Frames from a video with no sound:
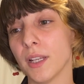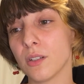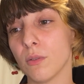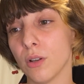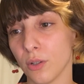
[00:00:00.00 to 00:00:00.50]
and
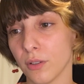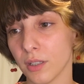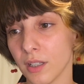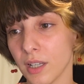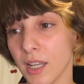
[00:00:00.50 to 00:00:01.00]
to
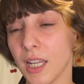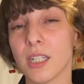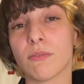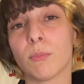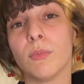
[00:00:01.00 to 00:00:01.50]
learn is
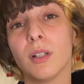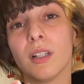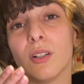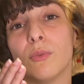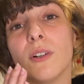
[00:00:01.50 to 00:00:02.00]
from
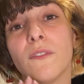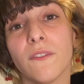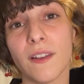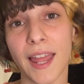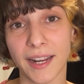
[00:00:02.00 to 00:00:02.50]

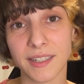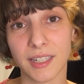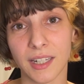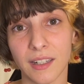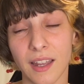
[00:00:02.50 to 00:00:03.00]

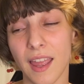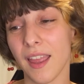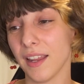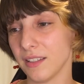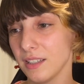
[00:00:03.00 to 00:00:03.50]
reflecting
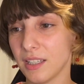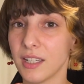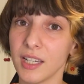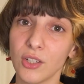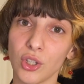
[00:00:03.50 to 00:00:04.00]
and
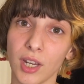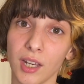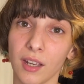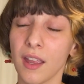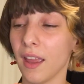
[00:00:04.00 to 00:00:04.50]

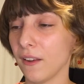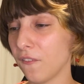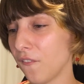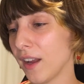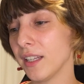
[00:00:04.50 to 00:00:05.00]
teaching and
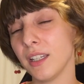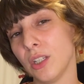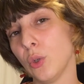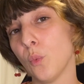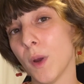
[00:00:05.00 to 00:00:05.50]
finding
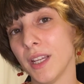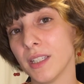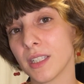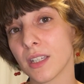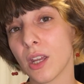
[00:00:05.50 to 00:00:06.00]
new
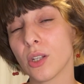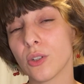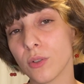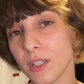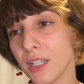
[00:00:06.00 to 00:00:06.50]
ways
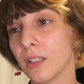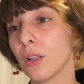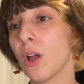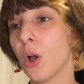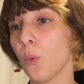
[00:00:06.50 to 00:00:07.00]
to deal
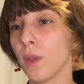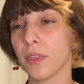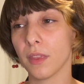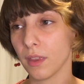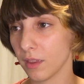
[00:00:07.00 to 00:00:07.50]
with
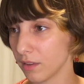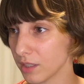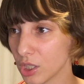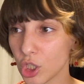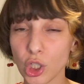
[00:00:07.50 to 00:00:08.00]

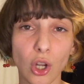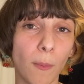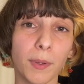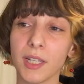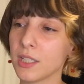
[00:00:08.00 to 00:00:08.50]

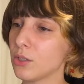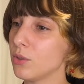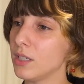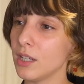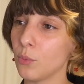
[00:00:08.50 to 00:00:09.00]
topics, to
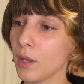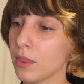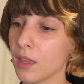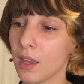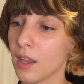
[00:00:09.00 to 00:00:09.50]
deal with
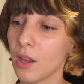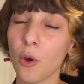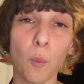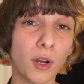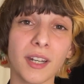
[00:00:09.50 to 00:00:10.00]

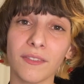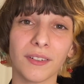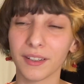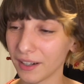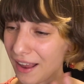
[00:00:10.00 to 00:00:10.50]

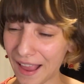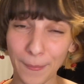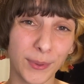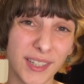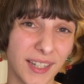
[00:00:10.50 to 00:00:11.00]
whatever
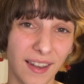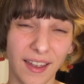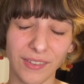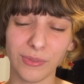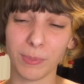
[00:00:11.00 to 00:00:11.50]
happens in
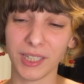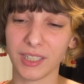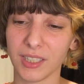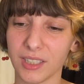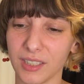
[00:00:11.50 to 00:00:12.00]
life. But
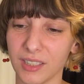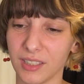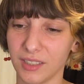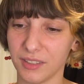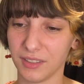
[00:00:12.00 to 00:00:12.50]

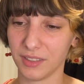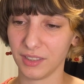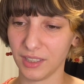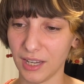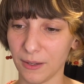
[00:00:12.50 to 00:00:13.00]

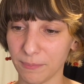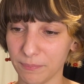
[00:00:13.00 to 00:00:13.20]
yeah.